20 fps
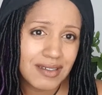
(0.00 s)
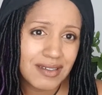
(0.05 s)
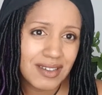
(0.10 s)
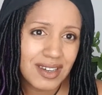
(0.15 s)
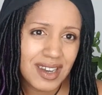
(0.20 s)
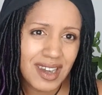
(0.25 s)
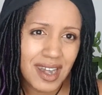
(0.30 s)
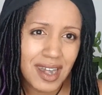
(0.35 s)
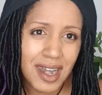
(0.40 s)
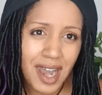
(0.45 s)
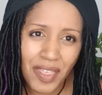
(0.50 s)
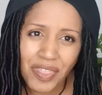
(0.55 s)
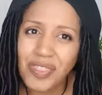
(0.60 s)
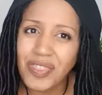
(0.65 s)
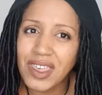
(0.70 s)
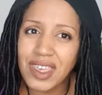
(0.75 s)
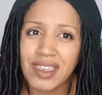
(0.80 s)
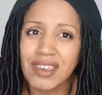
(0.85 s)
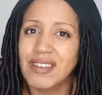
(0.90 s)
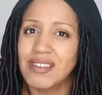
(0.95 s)

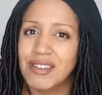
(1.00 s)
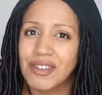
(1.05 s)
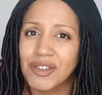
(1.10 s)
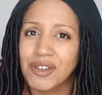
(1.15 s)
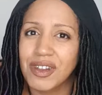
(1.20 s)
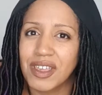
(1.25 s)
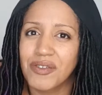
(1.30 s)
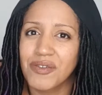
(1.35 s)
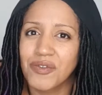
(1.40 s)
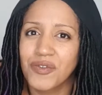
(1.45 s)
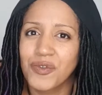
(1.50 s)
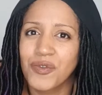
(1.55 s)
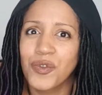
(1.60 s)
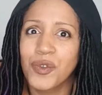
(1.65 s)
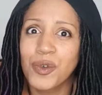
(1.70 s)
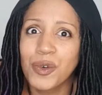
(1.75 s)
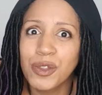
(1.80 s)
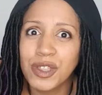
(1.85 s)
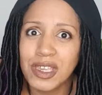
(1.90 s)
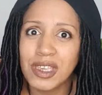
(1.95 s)
nothing could have
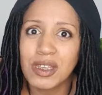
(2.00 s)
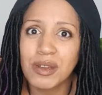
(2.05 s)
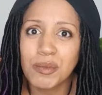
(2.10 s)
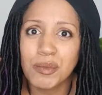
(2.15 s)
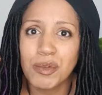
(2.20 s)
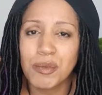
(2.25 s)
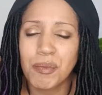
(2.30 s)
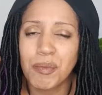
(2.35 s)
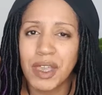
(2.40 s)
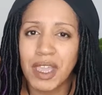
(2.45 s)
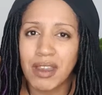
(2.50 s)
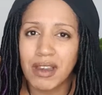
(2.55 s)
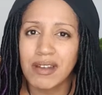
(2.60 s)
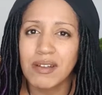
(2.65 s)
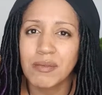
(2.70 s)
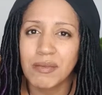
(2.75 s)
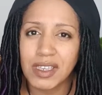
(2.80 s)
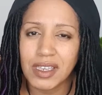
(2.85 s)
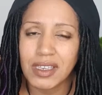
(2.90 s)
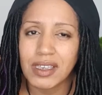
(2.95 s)
fully
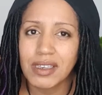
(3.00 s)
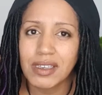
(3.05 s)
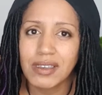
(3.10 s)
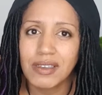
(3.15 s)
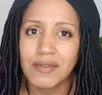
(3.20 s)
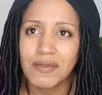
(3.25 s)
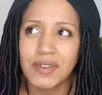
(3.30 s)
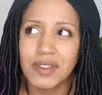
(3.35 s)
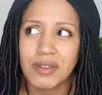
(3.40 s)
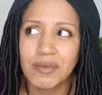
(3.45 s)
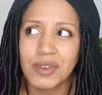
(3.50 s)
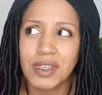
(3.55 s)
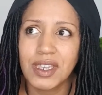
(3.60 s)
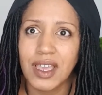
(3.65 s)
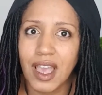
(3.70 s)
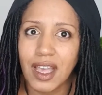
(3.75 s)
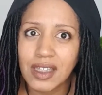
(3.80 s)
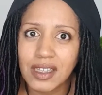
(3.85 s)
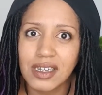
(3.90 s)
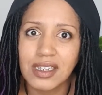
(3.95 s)
prepared me for the
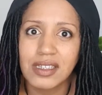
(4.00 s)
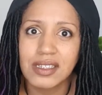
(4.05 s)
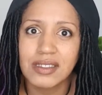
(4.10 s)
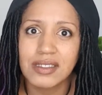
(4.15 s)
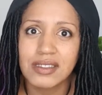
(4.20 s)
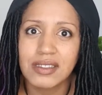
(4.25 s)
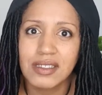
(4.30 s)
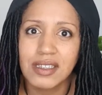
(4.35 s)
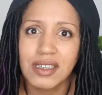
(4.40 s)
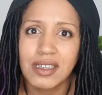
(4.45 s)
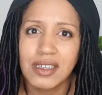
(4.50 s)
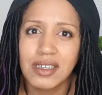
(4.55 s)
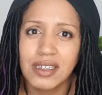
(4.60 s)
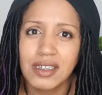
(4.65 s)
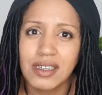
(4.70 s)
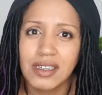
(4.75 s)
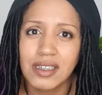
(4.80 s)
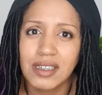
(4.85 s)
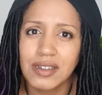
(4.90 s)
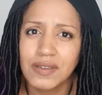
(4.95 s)
realities
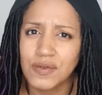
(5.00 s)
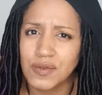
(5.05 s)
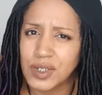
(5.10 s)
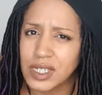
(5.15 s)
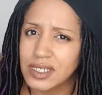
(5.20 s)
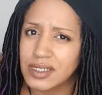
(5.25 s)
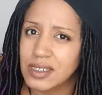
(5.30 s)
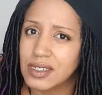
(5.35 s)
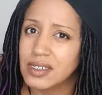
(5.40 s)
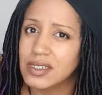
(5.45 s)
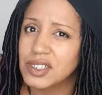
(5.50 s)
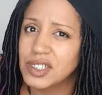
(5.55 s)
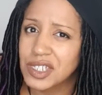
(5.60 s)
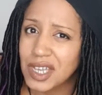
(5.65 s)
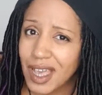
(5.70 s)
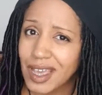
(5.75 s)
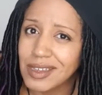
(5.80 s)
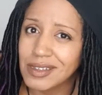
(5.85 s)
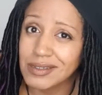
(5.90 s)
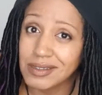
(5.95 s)
of raising a
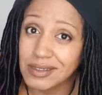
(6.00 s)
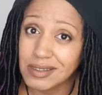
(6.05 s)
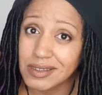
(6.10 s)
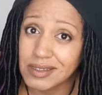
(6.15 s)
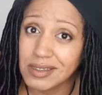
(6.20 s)
child.